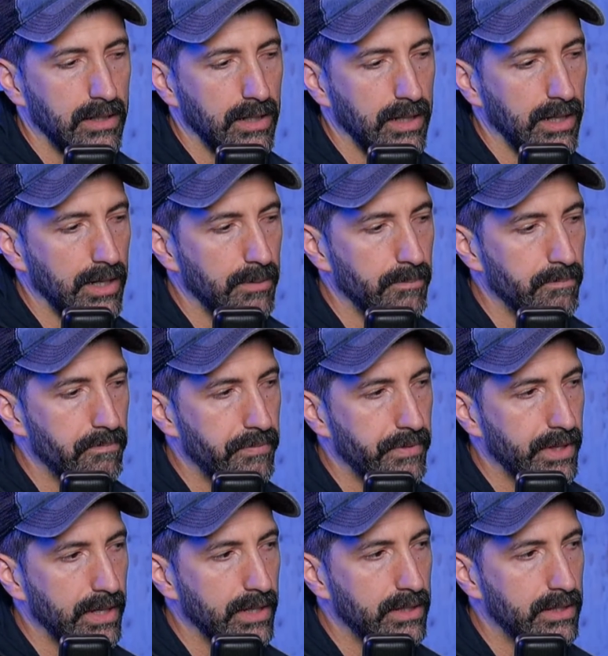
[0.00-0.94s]
Um,
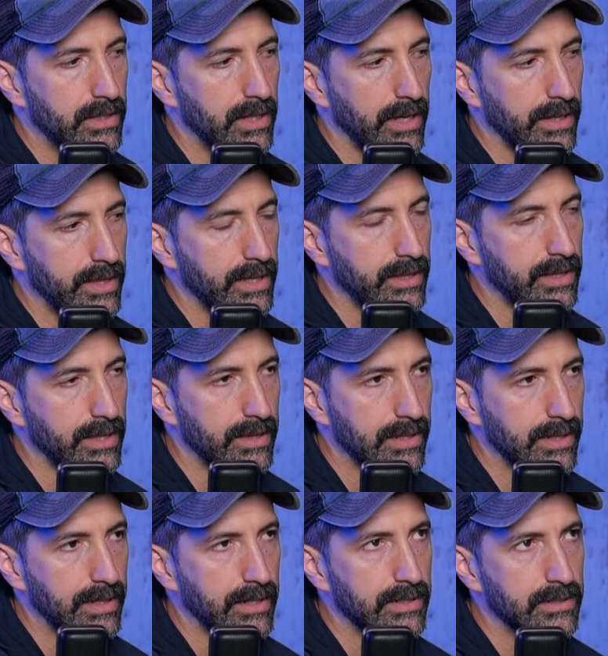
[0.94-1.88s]
it, I think the
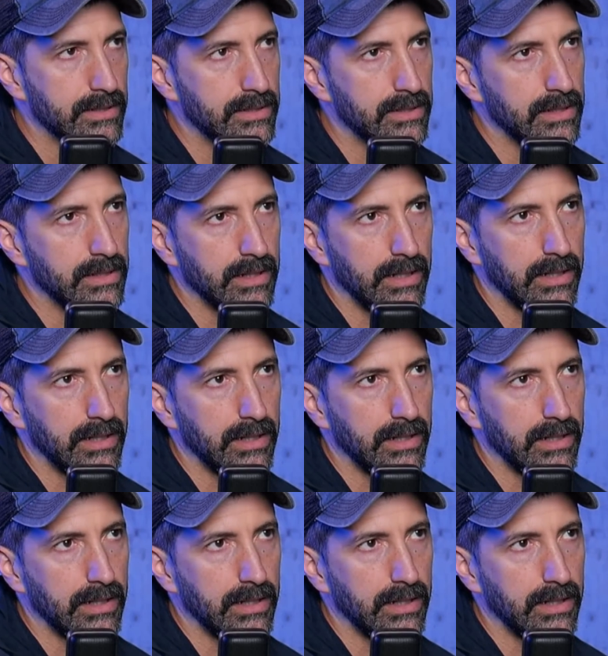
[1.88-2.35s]
thing is,